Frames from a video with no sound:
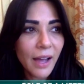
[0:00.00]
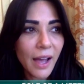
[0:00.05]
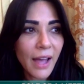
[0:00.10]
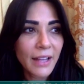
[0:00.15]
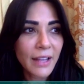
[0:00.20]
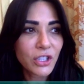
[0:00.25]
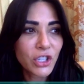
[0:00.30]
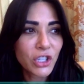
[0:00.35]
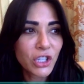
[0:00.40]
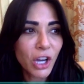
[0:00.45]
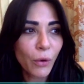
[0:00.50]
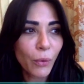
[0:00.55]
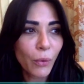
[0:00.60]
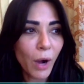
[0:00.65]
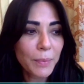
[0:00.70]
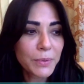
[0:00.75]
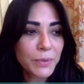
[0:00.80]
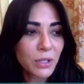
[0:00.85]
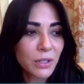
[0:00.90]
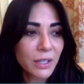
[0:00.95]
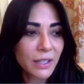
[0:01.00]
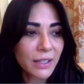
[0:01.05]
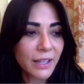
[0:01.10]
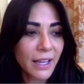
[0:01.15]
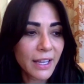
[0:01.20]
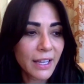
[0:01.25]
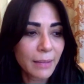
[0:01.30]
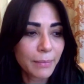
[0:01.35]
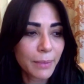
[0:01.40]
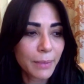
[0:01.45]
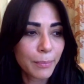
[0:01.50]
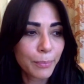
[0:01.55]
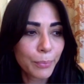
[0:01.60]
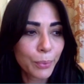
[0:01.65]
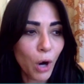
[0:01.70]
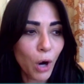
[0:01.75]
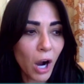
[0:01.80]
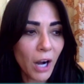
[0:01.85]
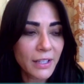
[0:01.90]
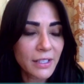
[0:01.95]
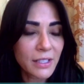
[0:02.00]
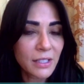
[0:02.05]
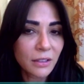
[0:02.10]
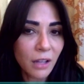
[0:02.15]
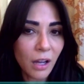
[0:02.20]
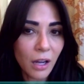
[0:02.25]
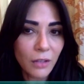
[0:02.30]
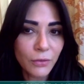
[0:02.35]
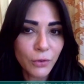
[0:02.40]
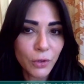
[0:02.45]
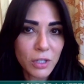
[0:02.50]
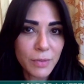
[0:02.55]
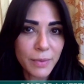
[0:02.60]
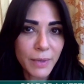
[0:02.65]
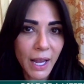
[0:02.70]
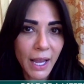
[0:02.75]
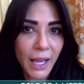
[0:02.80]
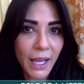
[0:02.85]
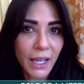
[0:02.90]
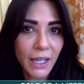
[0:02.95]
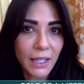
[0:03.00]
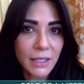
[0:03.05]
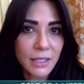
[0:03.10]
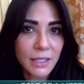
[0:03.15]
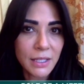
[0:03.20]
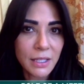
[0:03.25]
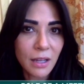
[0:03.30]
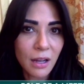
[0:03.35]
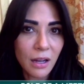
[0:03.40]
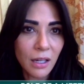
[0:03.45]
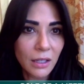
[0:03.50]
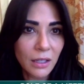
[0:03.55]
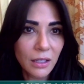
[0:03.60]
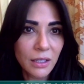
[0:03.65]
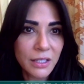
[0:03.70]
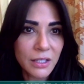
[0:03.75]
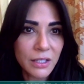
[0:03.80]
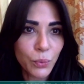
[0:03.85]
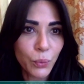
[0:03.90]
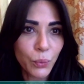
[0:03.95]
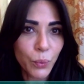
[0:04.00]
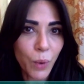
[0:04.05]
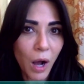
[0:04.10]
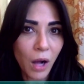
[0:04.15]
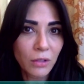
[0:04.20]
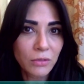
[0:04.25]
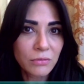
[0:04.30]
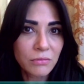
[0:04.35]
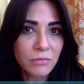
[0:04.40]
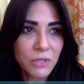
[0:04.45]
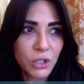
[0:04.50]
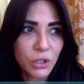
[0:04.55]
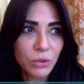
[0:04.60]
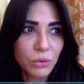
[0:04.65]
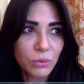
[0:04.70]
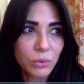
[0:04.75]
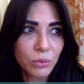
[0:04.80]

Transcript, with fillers: and show up so that they can be brought into law enforcement hands, it's I'll do